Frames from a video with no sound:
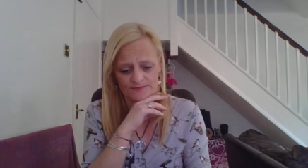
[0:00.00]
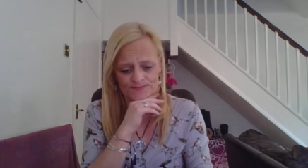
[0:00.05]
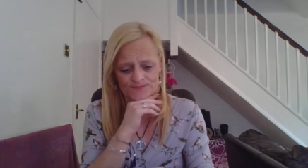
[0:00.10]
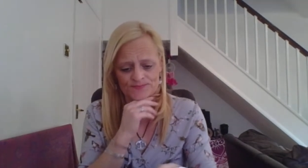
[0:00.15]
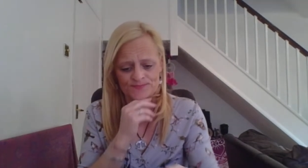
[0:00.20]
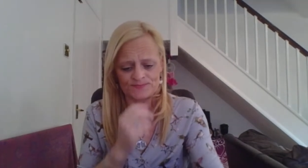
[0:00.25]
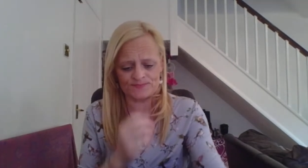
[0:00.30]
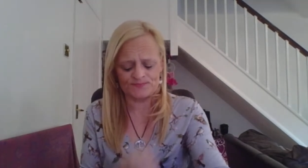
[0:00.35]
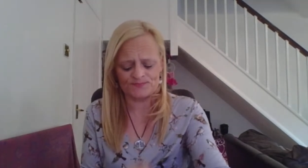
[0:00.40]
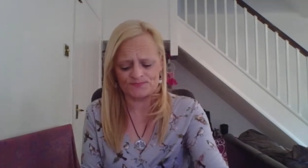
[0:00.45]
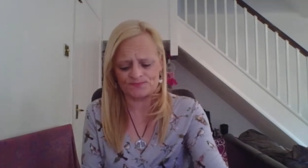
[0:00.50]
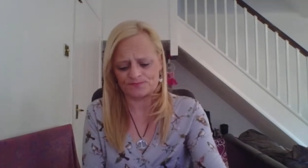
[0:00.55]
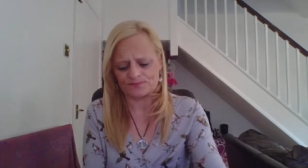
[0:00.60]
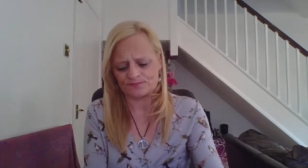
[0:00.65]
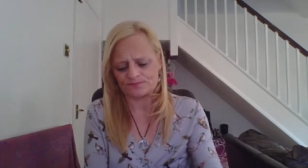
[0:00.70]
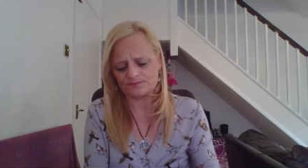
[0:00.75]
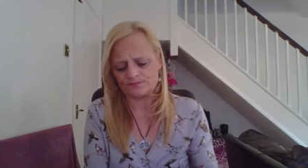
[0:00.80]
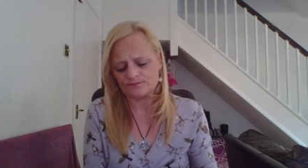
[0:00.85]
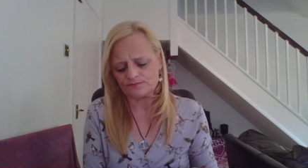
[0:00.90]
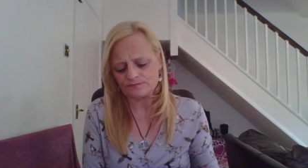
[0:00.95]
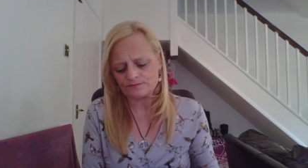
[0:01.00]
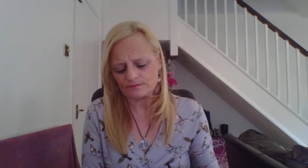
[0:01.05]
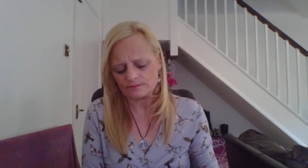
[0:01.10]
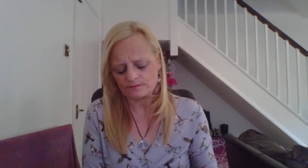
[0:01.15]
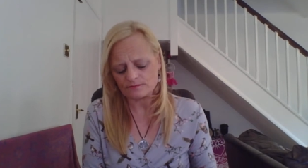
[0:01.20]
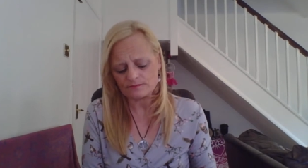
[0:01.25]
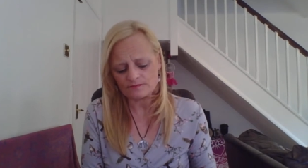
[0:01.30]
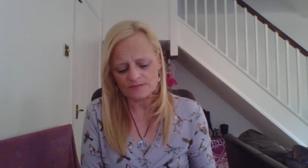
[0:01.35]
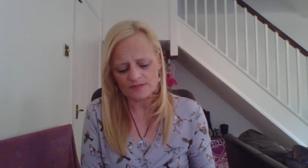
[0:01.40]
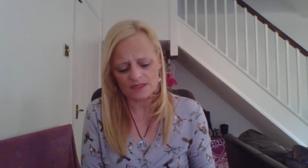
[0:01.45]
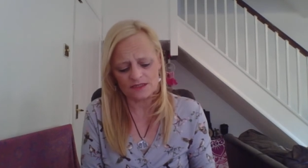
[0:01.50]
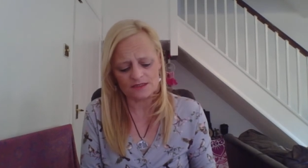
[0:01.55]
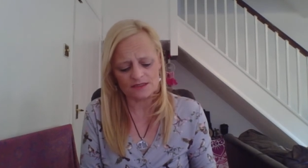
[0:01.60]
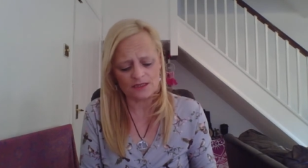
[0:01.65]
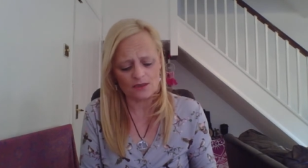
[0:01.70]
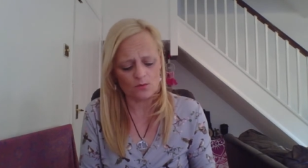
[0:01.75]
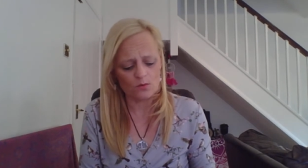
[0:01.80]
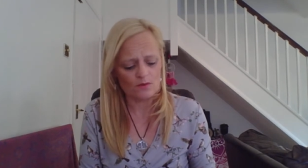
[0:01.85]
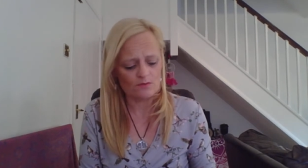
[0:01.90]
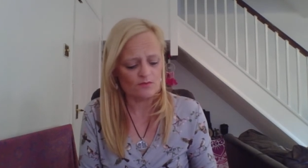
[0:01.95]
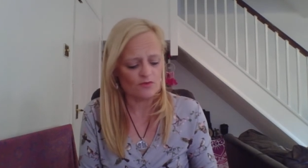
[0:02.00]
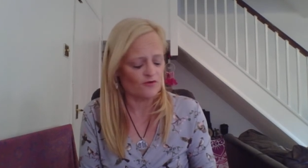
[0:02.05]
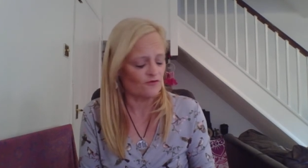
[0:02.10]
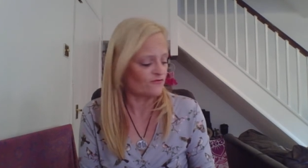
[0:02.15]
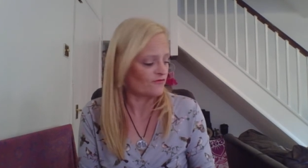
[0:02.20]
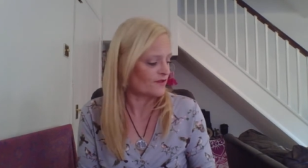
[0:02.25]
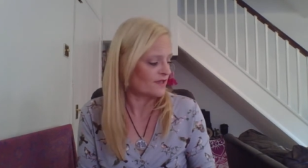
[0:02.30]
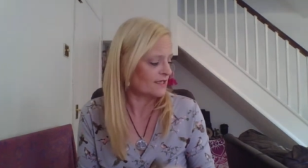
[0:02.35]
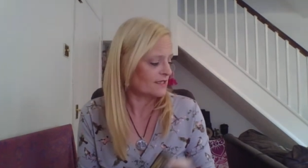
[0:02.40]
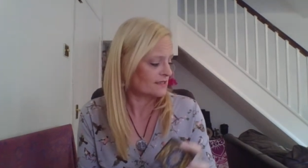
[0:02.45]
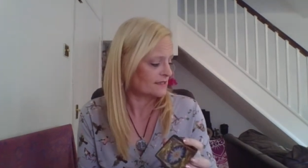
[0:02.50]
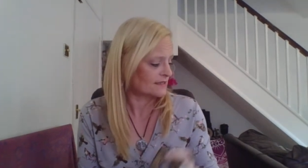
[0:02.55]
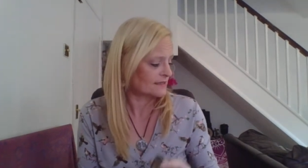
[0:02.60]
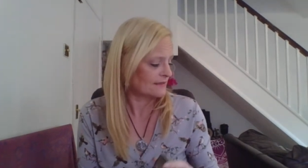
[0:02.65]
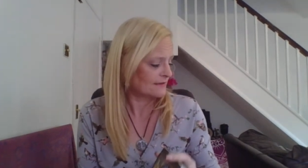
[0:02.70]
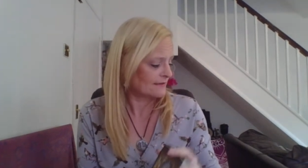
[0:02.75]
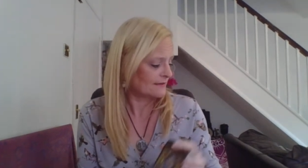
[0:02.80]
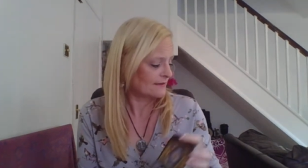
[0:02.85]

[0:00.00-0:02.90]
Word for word: Let's get one more for this.